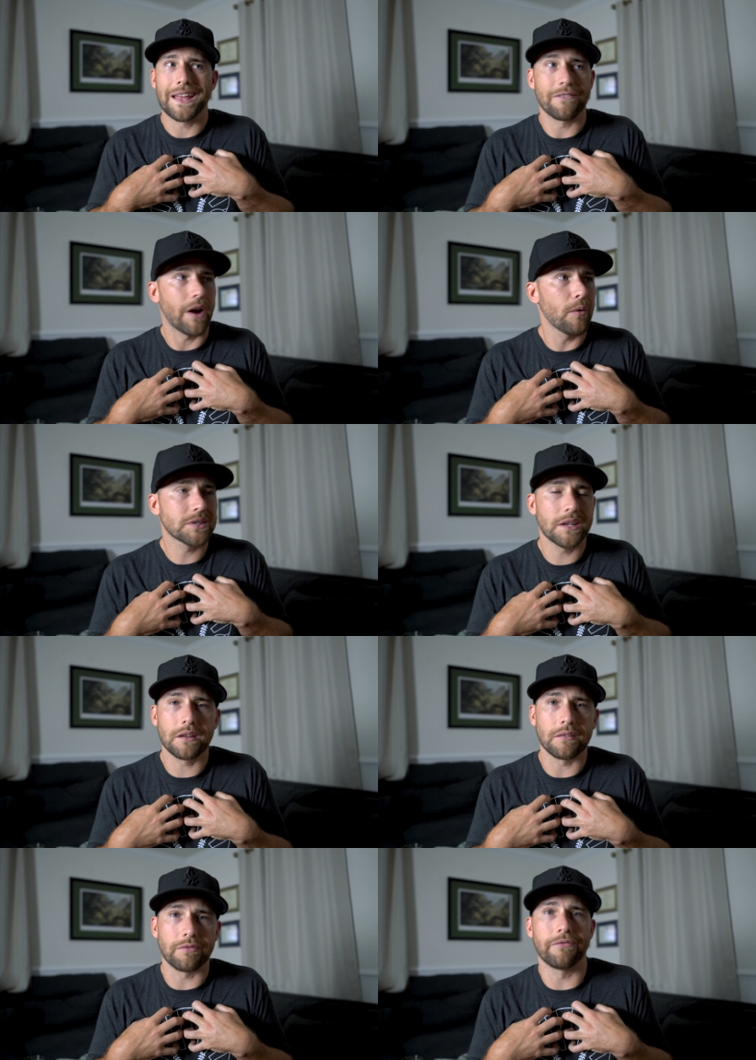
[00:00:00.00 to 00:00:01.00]
if I was
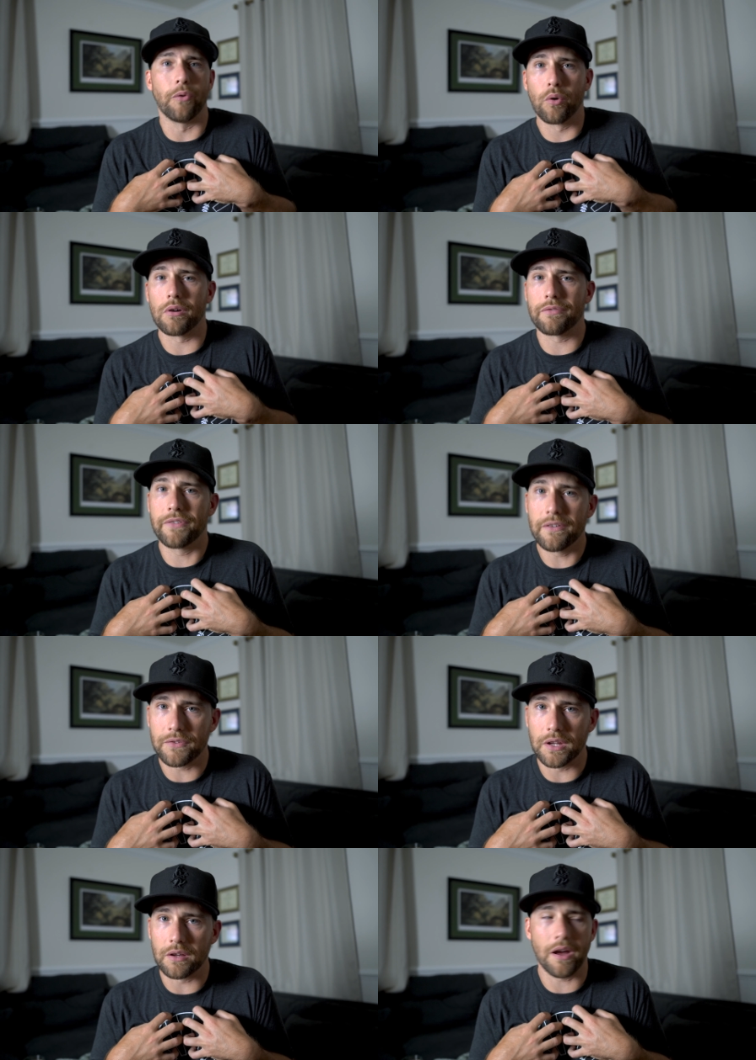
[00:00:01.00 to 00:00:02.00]
hitting
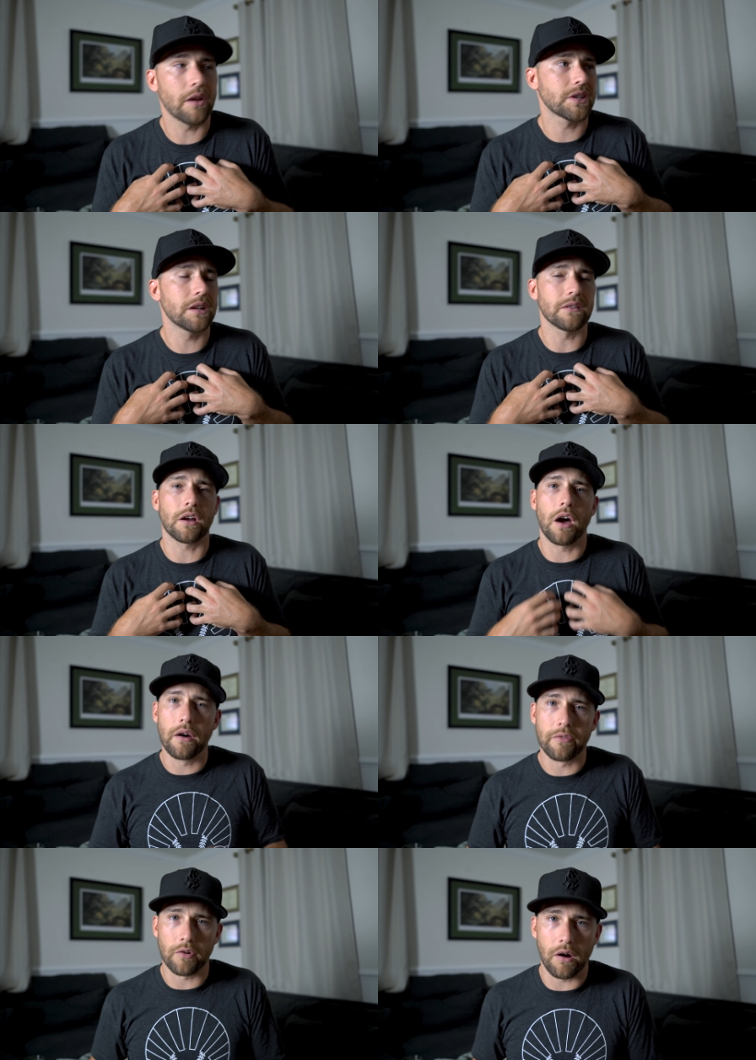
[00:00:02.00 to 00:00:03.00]
450, I was hitting the
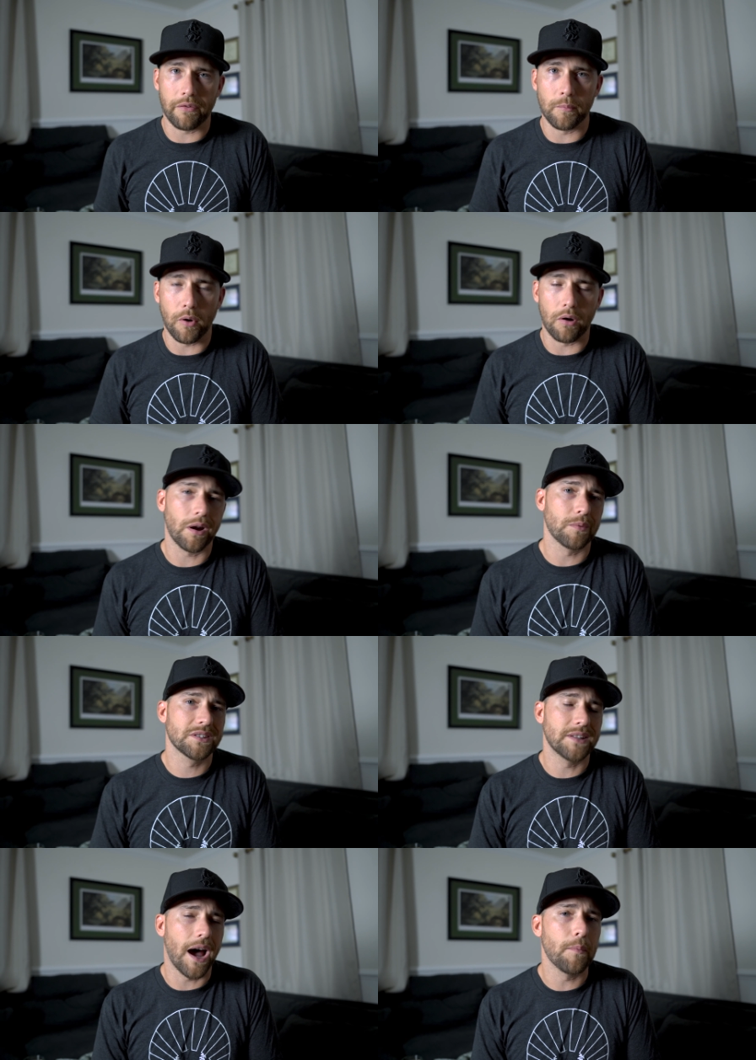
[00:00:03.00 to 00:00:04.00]
cover off the ball, or I was
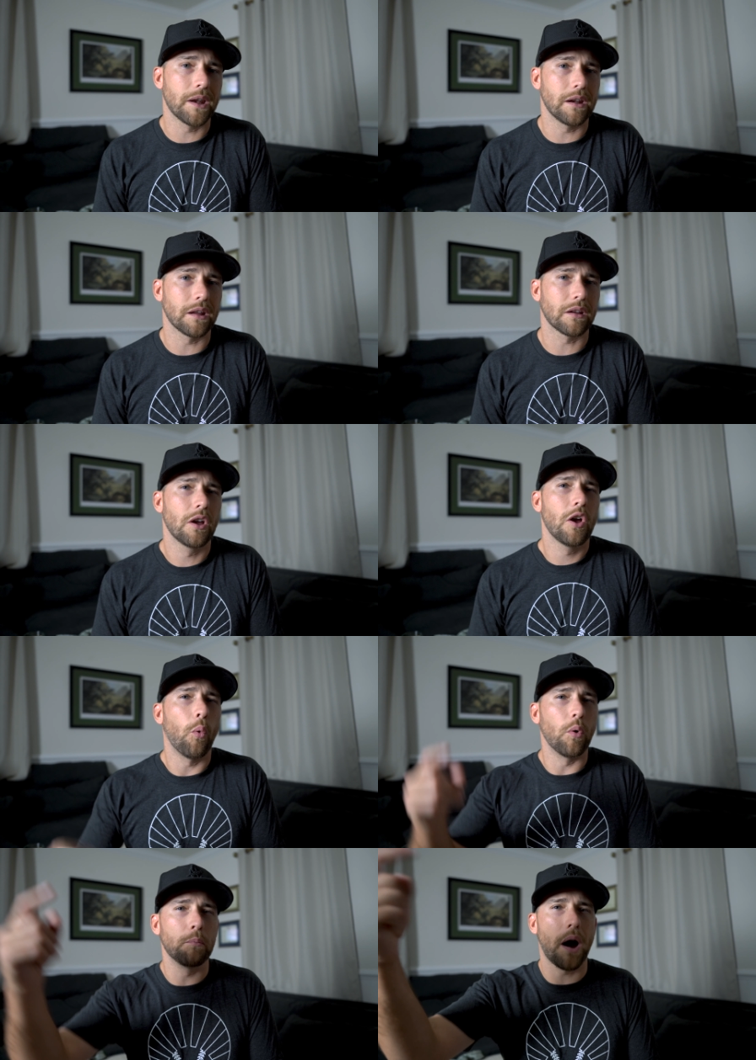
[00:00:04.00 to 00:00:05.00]
dominating,
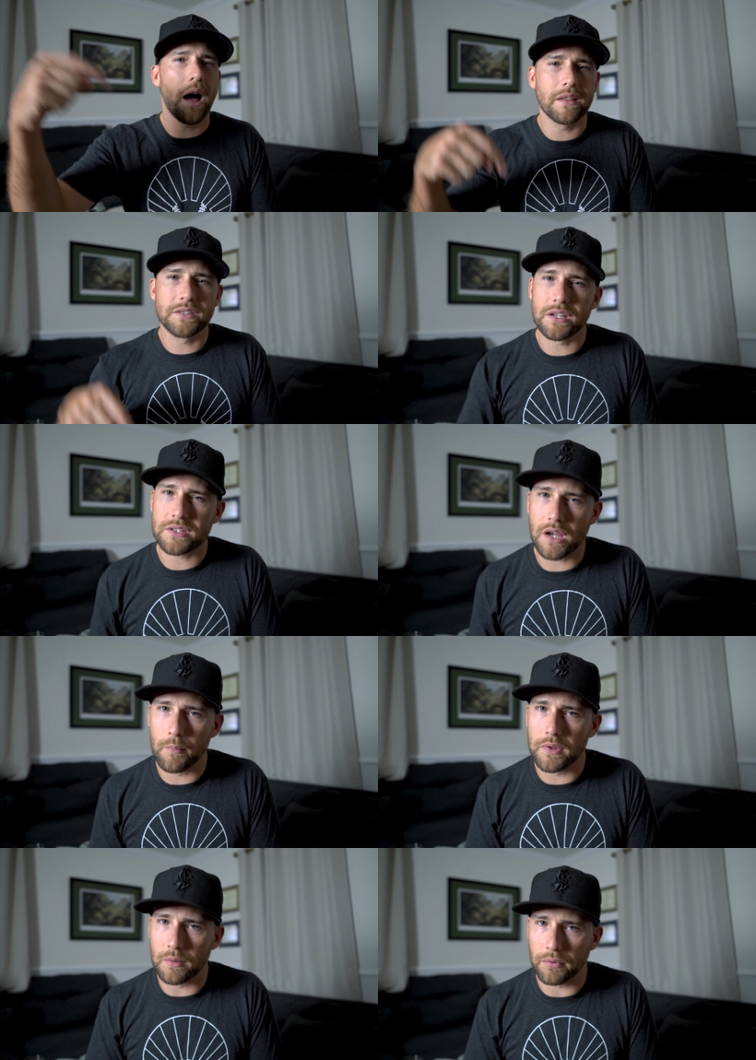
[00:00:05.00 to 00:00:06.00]
would politics
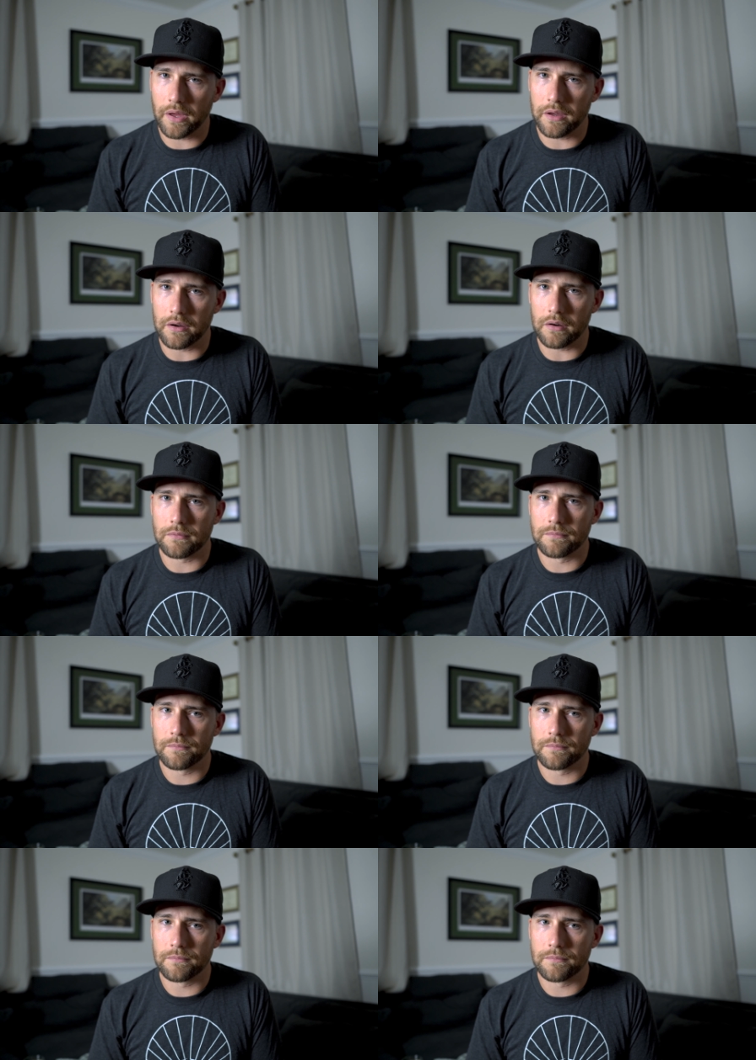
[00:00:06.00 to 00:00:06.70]
come into play here?